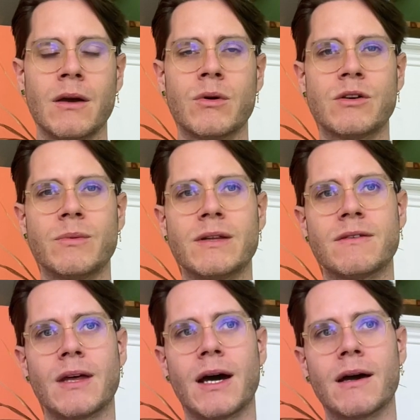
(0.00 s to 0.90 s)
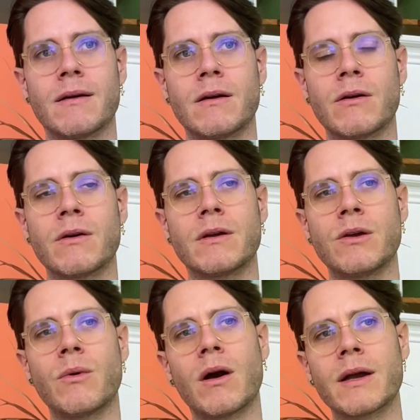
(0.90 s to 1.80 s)
which means that
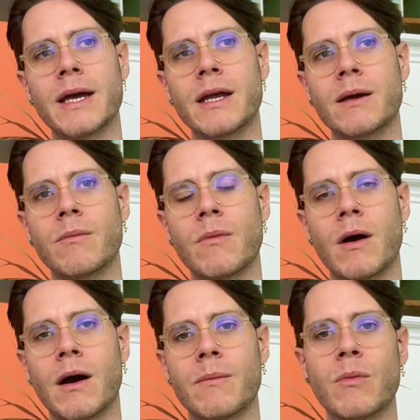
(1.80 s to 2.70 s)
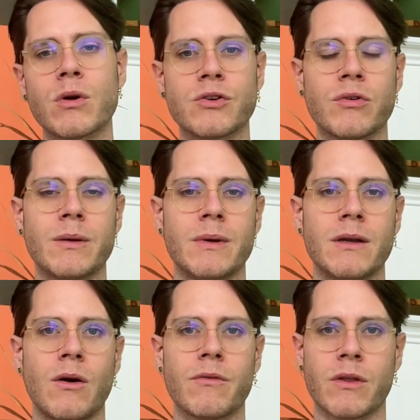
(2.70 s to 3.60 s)
you are getting more
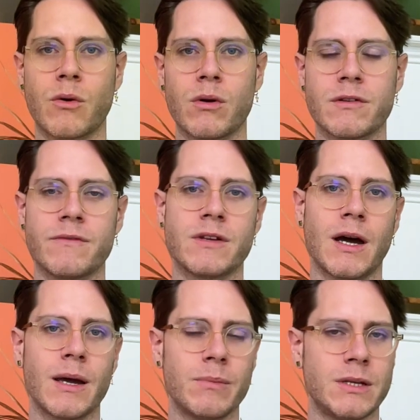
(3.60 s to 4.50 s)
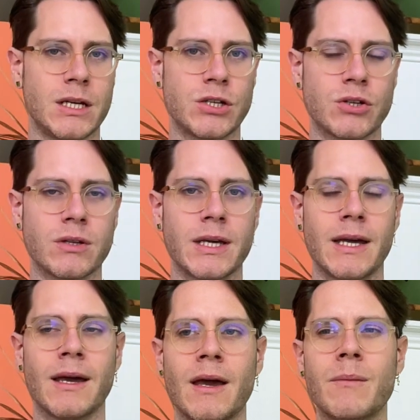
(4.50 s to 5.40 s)
treatment over the course of time
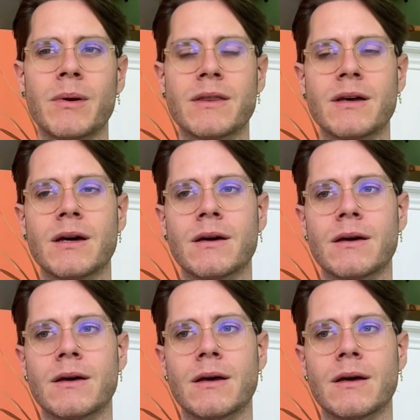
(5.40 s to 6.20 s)
potentially, but the